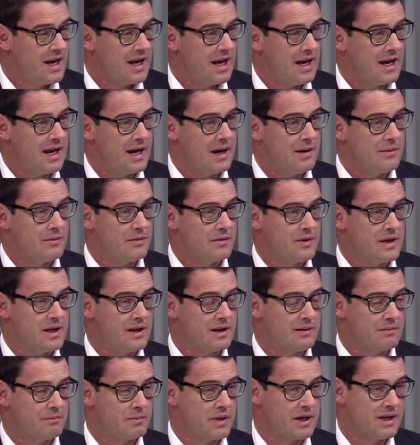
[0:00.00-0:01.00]

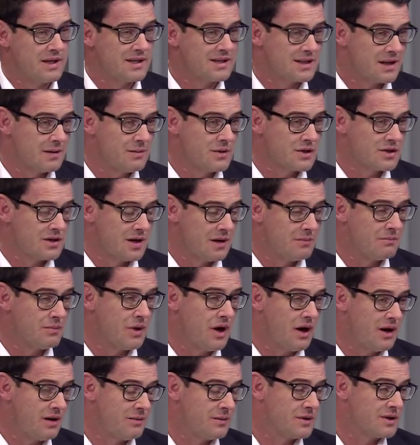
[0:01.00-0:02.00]
The police commissioner in
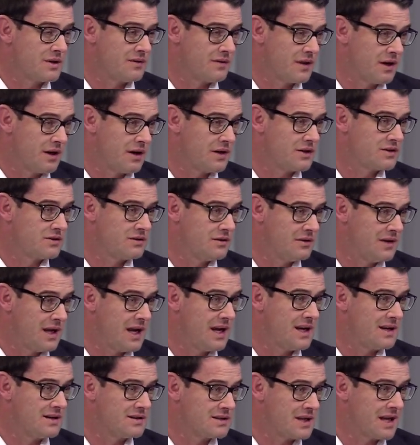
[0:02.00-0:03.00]
parliament over the last 2
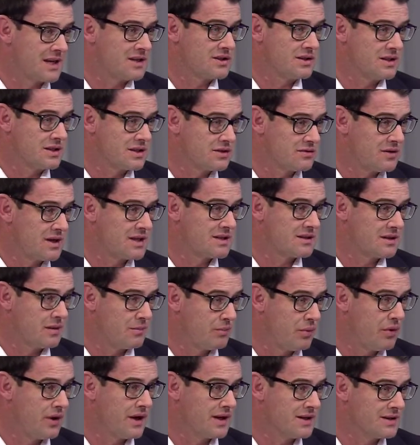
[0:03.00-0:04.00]
days actually stressed the
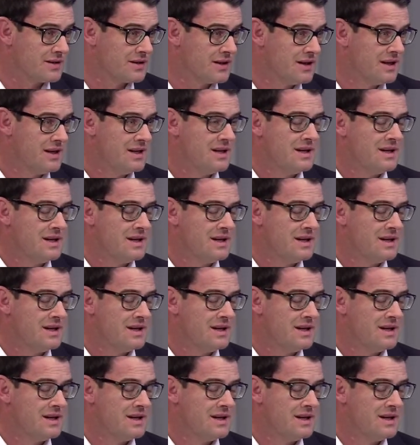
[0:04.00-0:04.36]
point